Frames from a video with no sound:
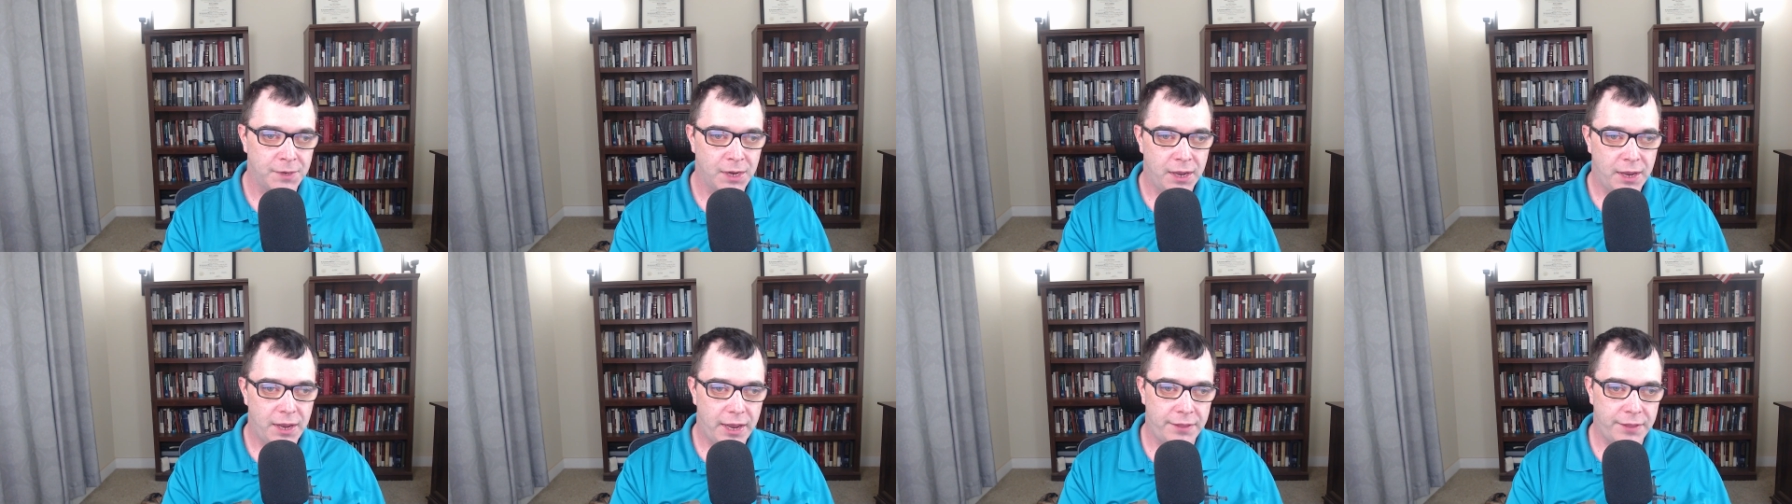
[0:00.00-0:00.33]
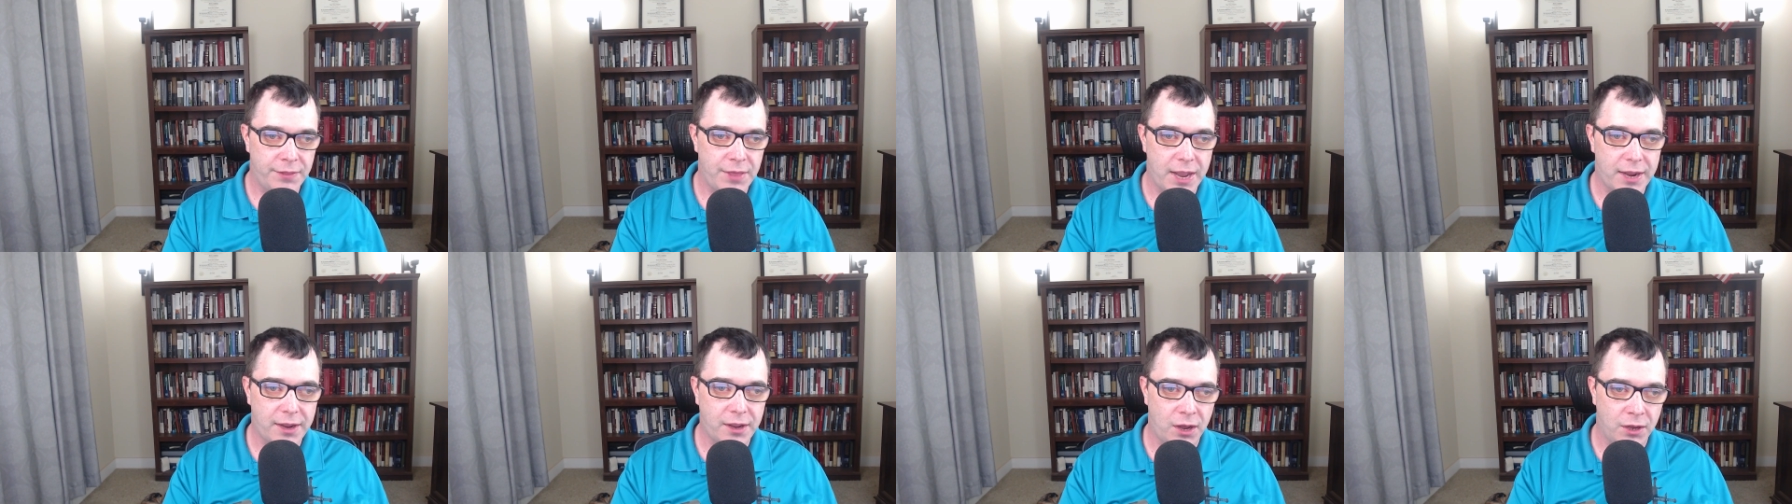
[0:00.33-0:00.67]
and
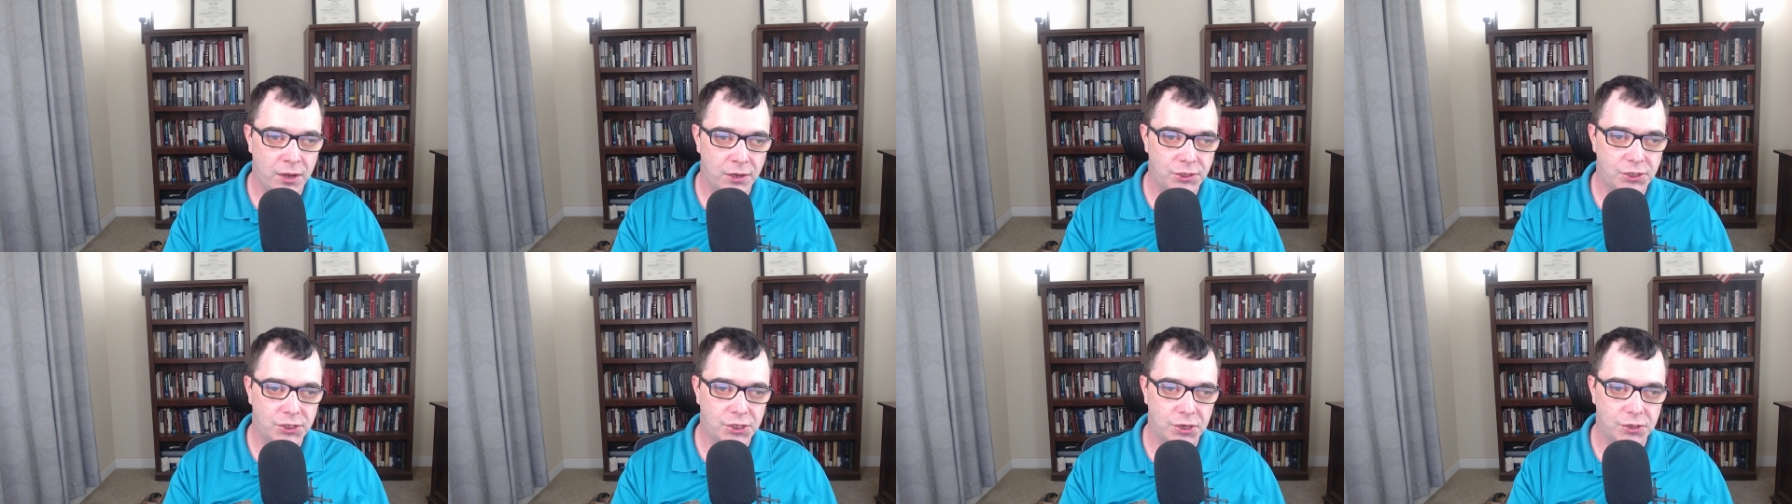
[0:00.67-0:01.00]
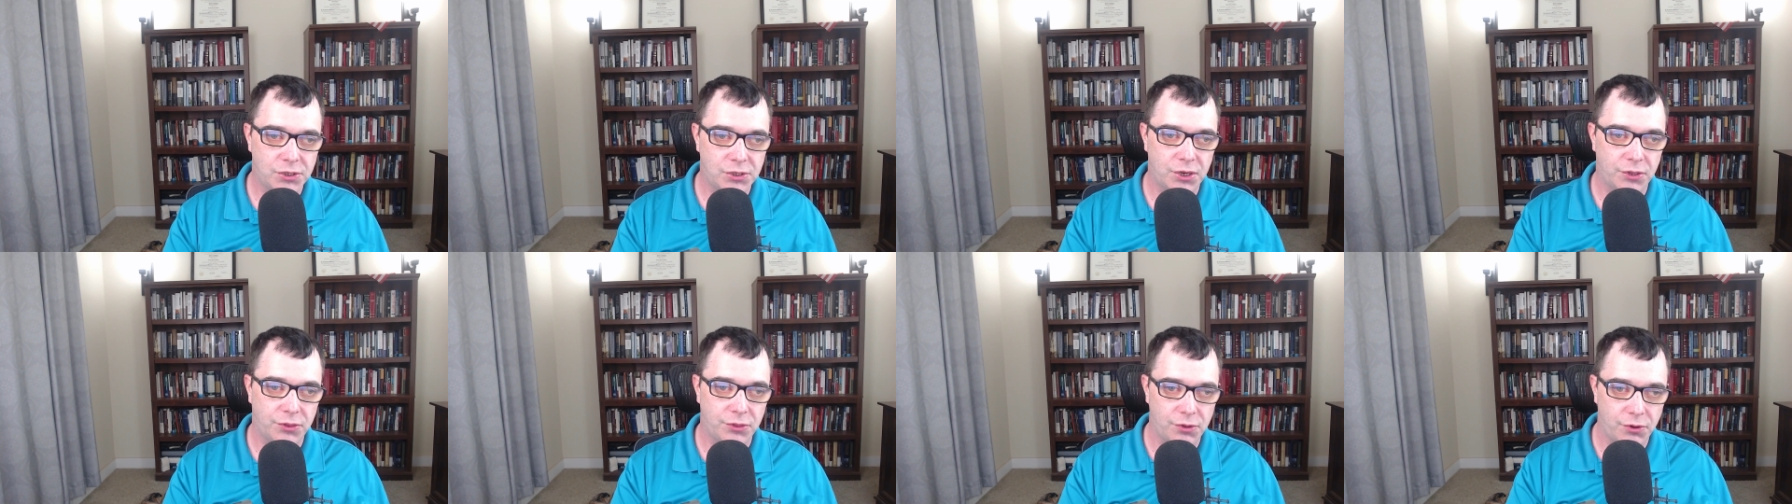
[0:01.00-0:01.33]
that constitutes
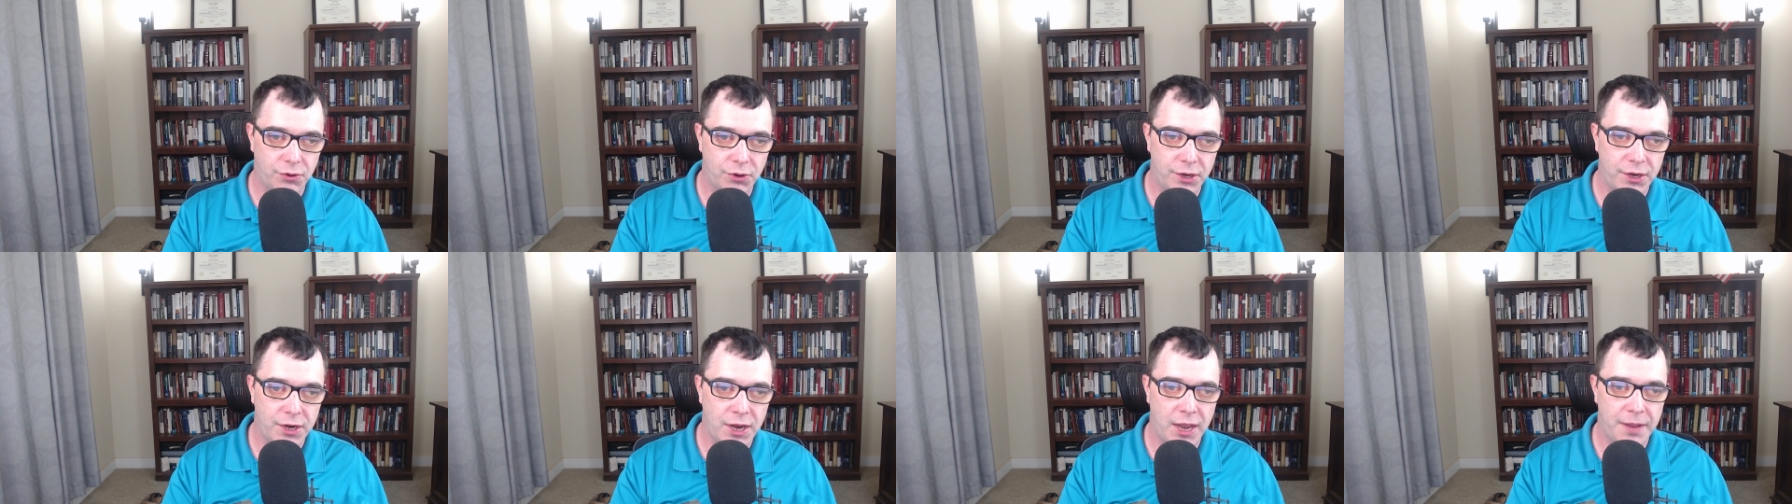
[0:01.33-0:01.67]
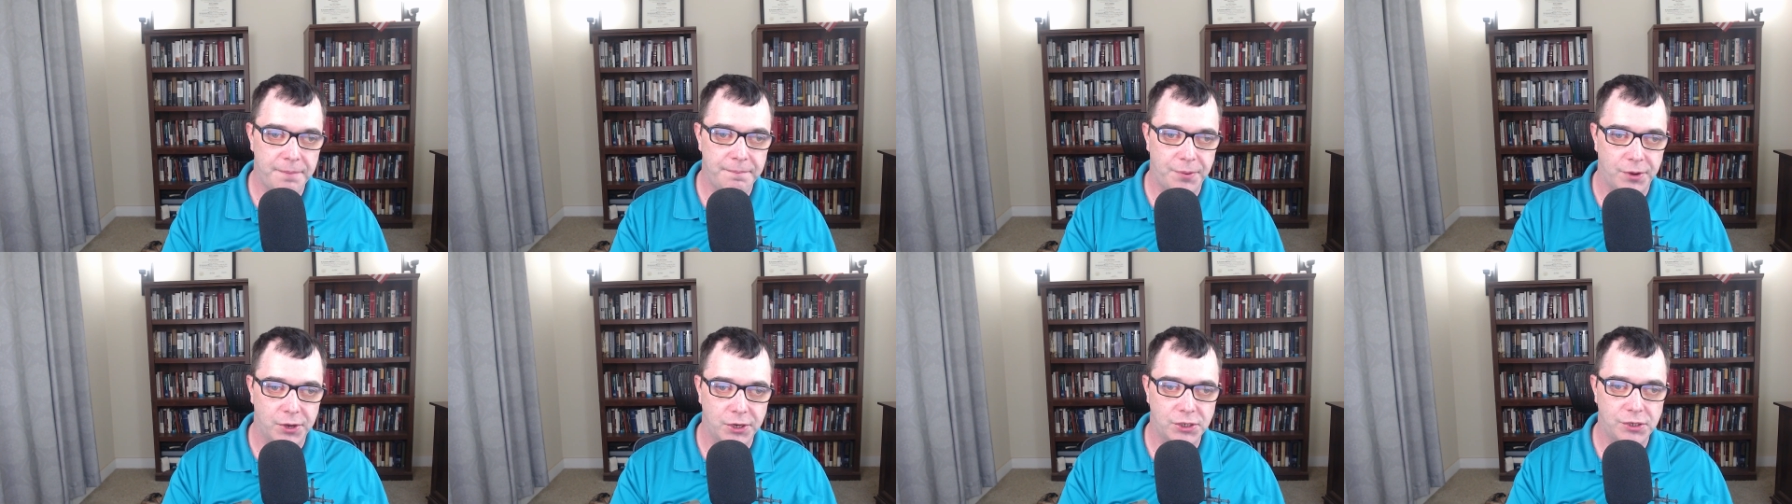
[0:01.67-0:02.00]
the thirty-nine
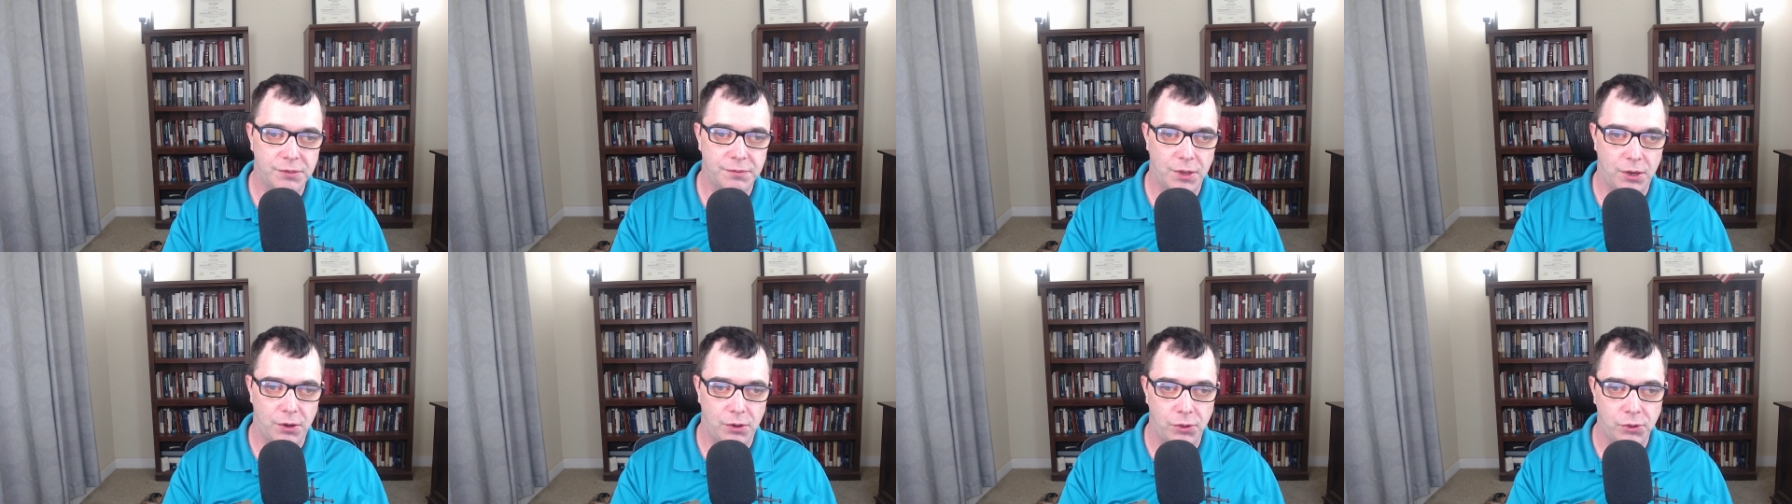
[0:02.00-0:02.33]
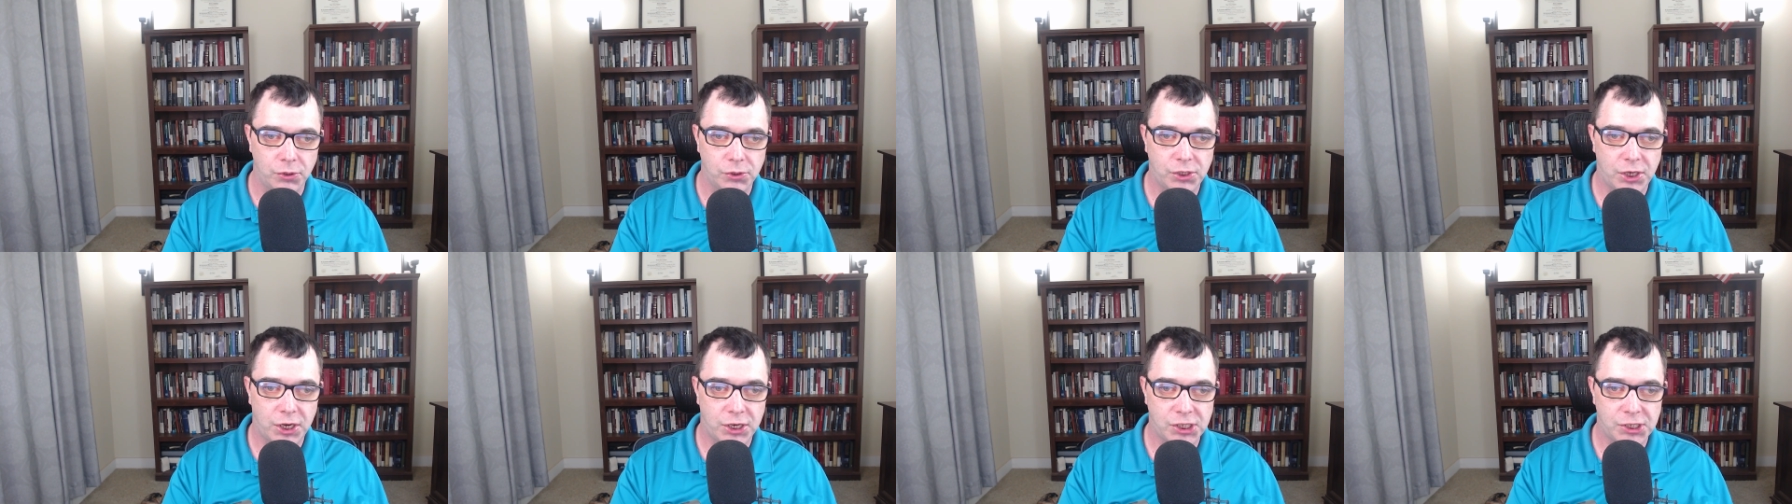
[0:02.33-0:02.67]
books of the
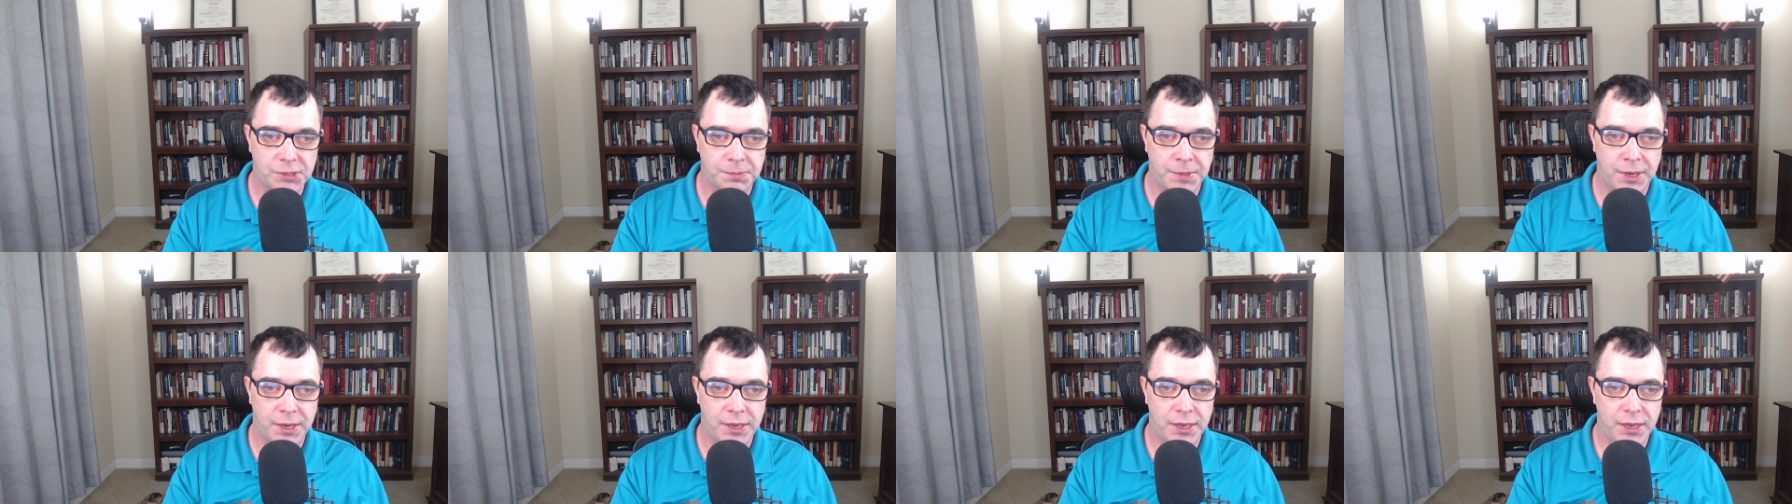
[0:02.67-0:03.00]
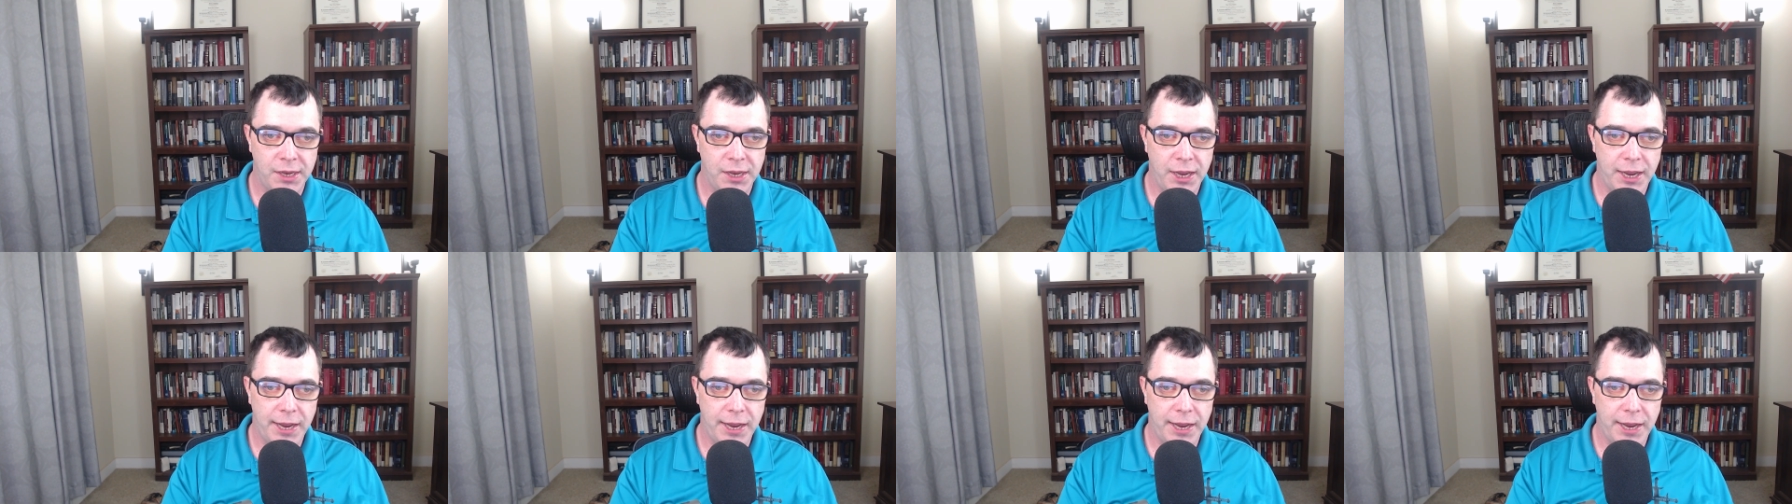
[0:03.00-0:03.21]
Old Testament